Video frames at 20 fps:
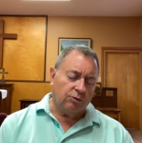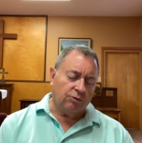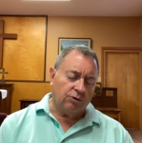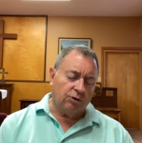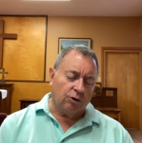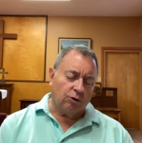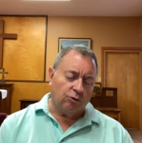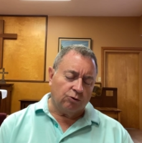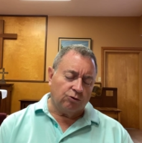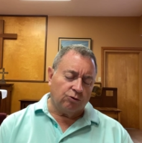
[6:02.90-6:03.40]

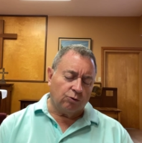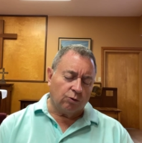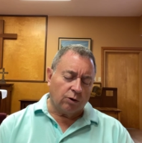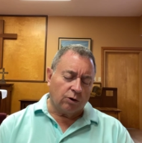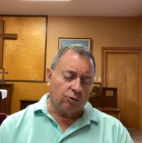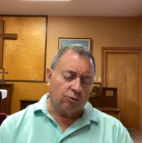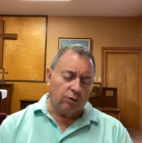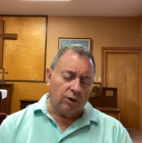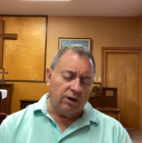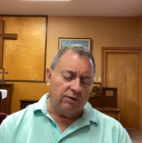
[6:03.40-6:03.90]
those who
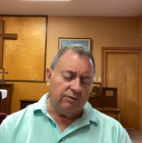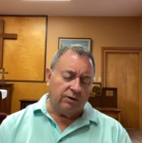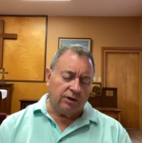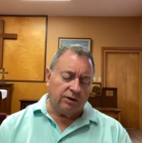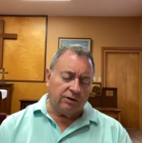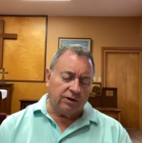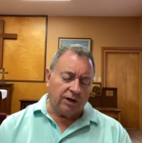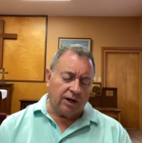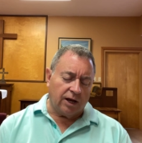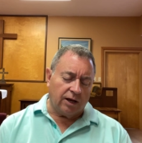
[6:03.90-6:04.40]
are
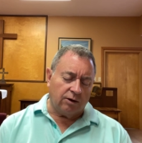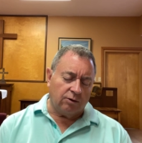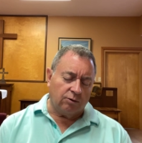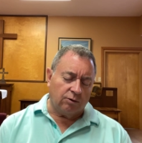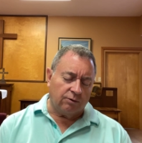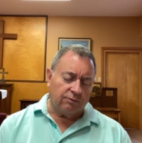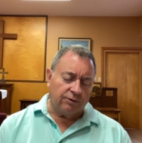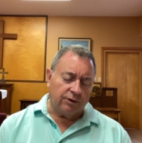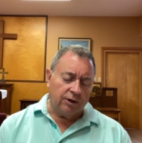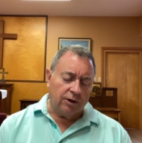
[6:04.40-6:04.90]
grieving today, who
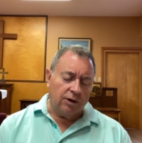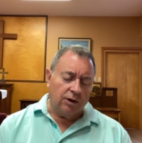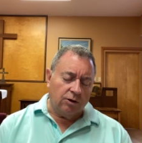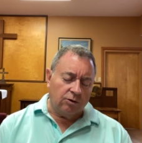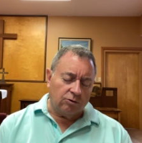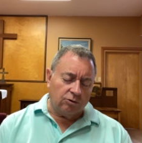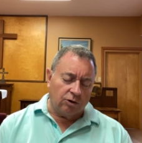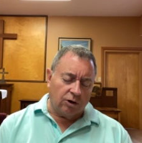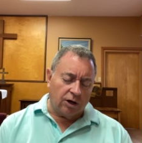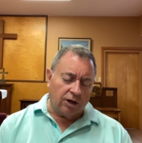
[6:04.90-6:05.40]
have
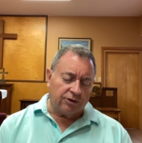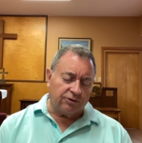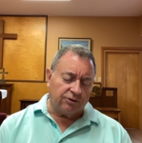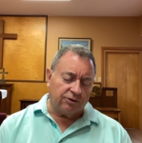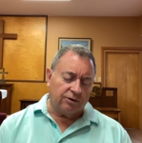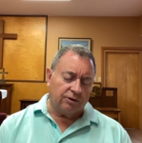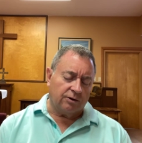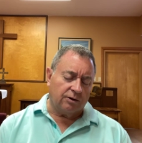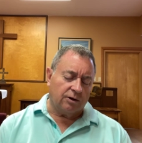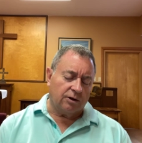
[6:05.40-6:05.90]

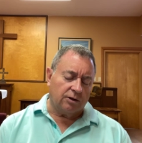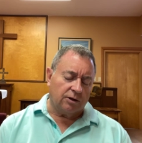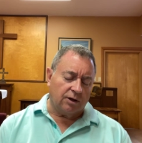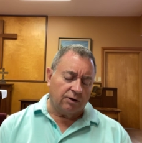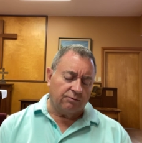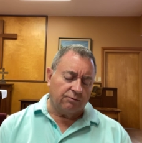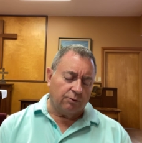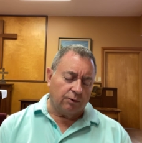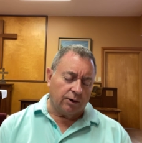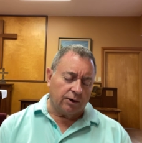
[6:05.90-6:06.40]
lost a
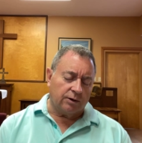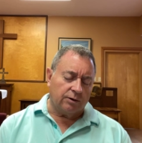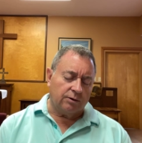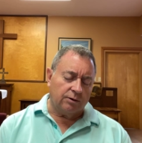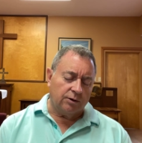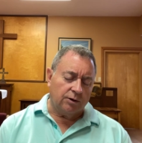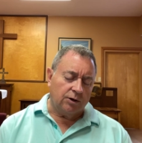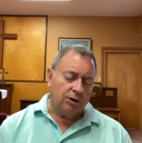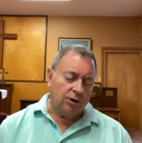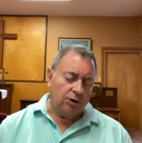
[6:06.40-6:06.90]
loved one,
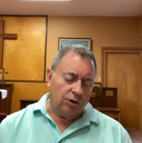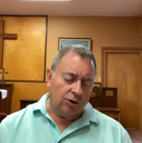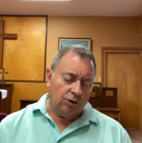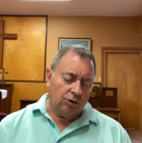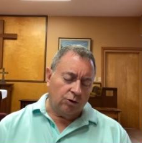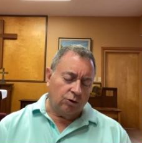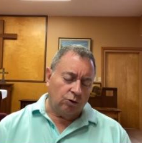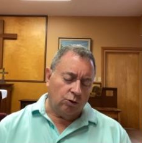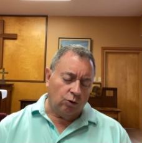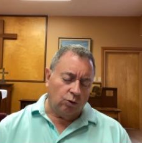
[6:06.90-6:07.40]

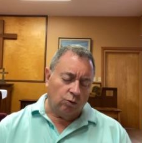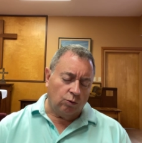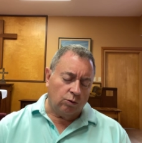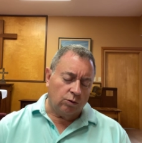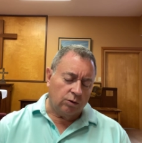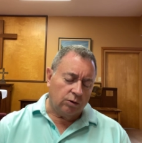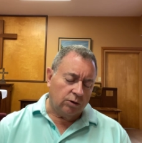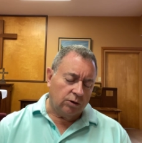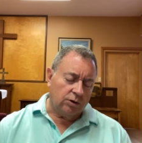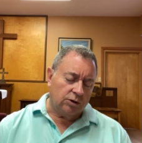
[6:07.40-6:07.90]
who
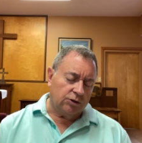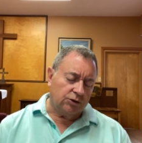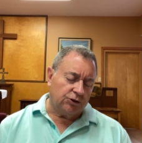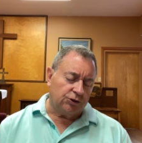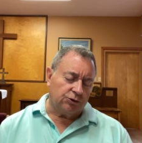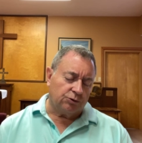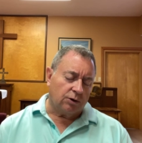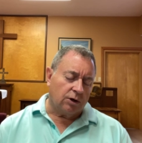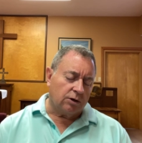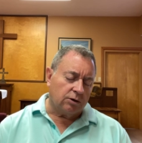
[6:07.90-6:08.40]

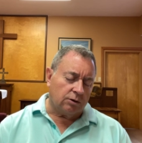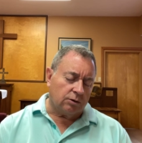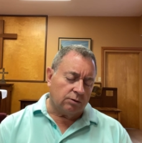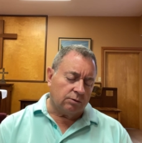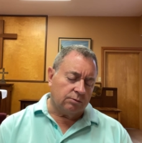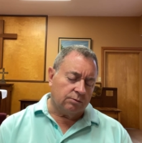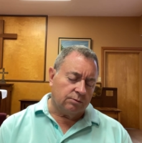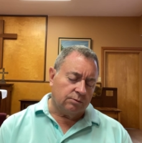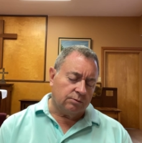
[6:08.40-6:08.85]
struggle